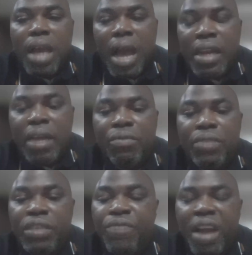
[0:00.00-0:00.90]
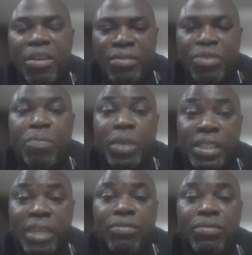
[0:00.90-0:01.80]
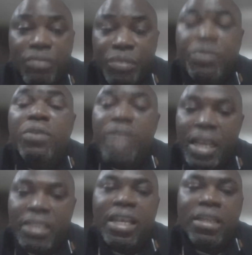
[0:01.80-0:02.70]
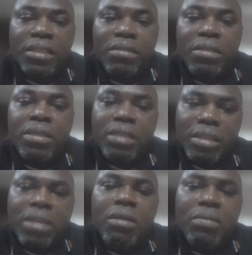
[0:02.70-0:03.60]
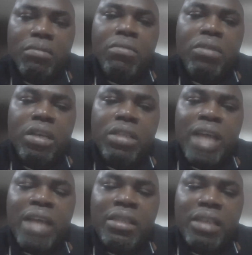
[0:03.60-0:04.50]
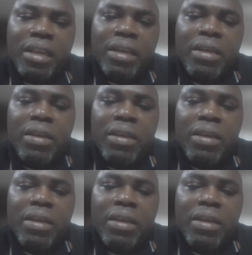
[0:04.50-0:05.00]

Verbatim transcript: And then with a value of 0.7, we feel that yes, it, it has a,